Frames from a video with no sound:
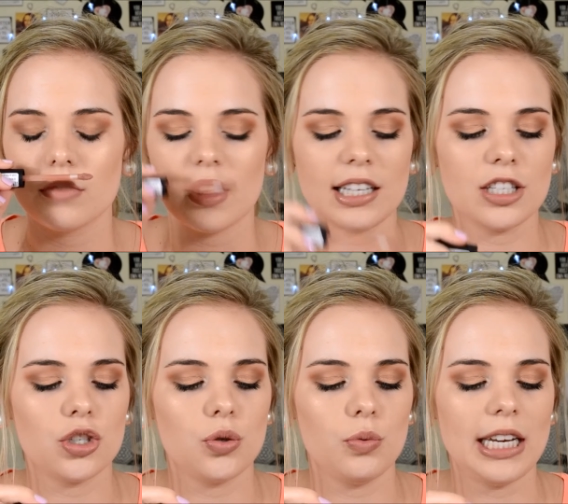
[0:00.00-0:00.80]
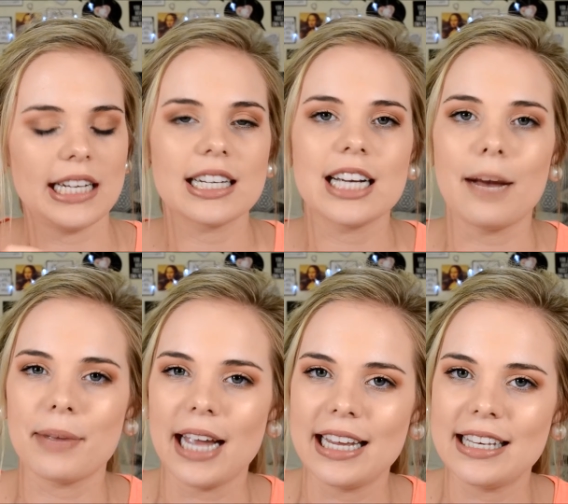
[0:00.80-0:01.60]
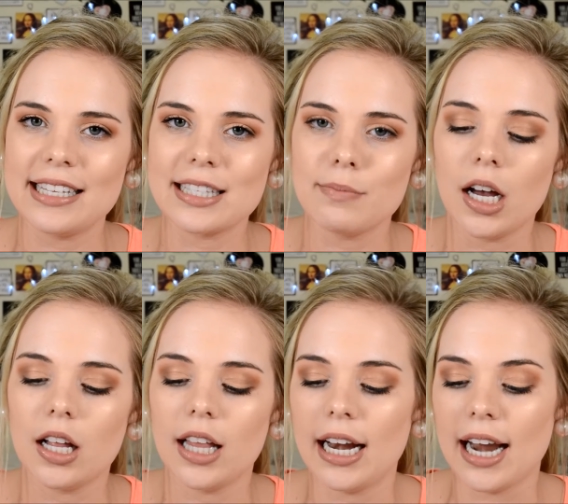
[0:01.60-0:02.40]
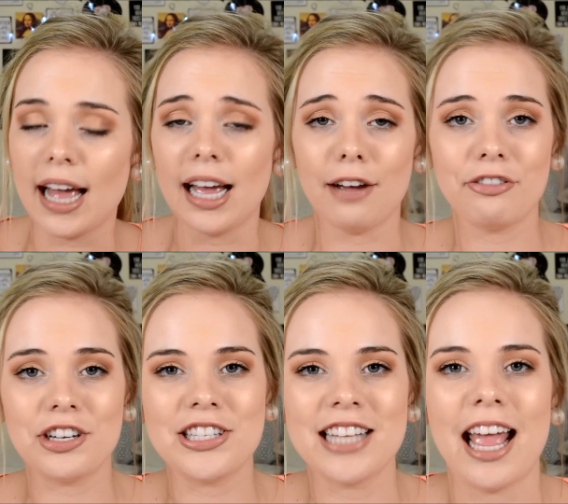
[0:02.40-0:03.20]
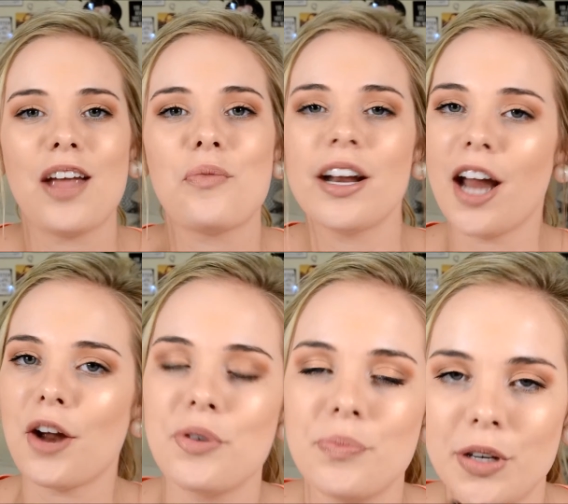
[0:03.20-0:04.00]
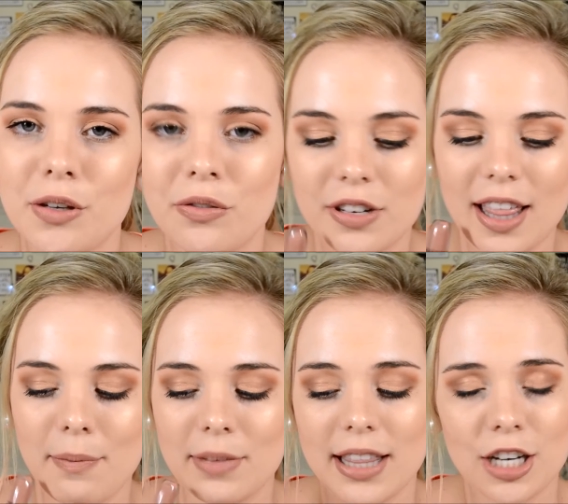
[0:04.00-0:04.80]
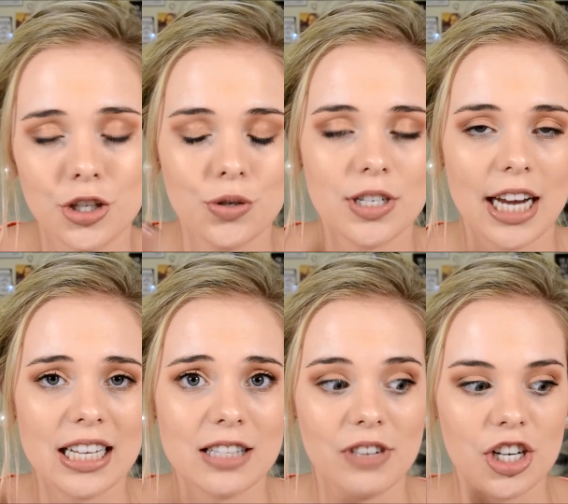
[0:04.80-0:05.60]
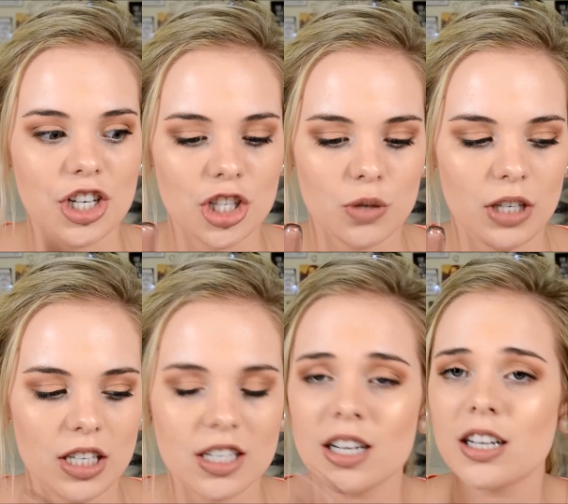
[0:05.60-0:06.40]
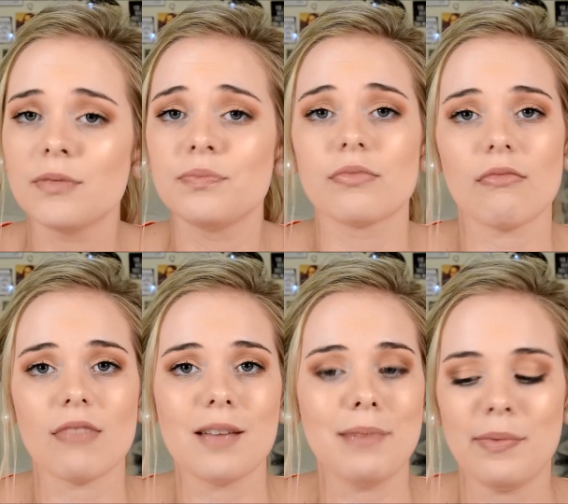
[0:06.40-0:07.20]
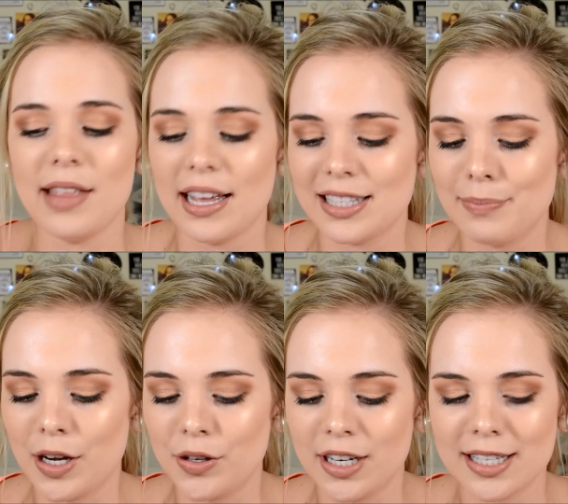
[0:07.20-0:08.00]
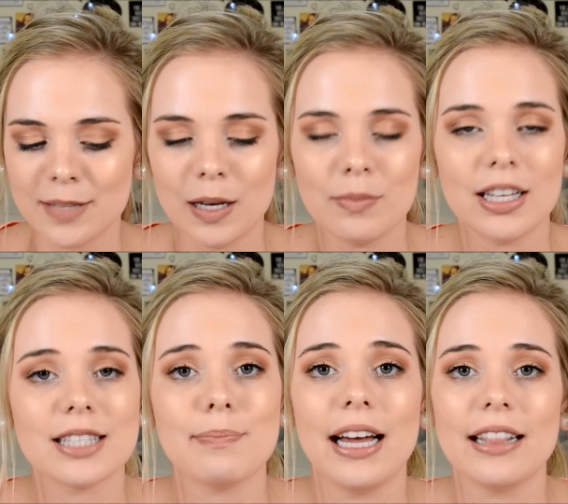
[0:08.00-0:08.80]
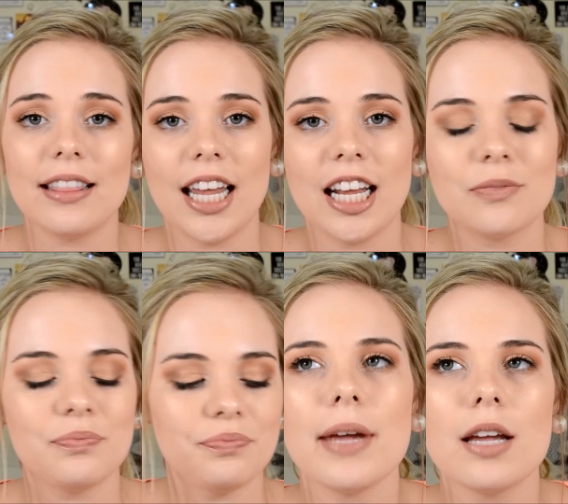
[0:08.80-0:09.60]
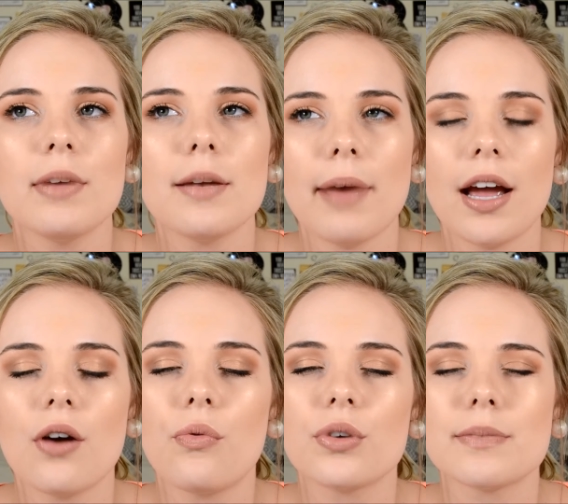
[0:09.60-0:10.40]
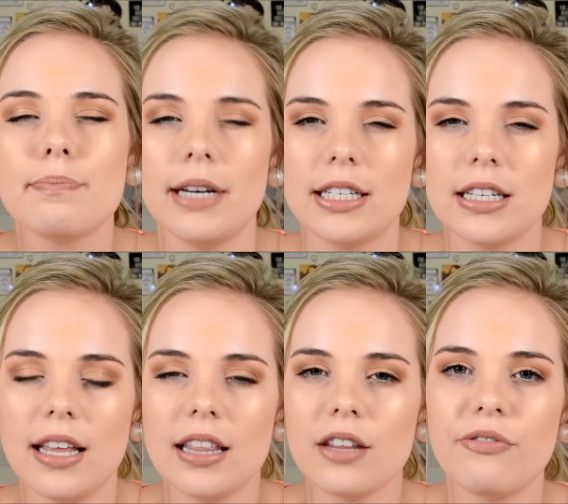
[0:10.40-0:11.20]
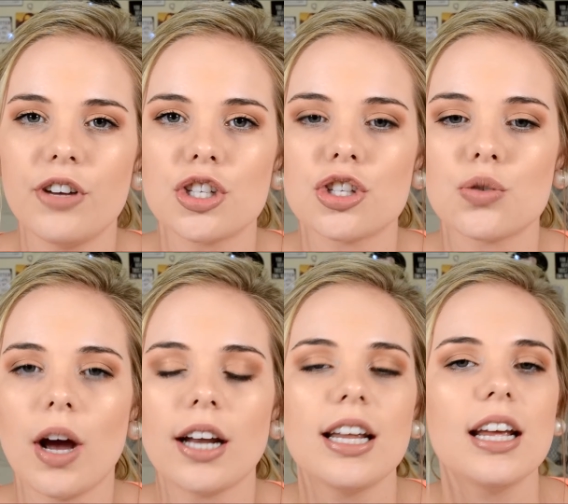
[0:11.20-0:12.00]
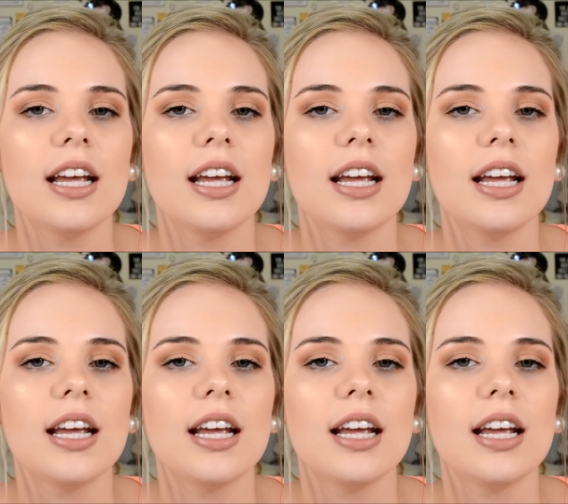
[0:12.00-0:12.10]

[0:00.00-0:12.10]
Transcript: that sweet cupcakey smell. And I have to say, when I removed them, they do taste very sweet. Maybe that's a bonus, maybe that's a bad thing. Pigment payoff was better than the first one.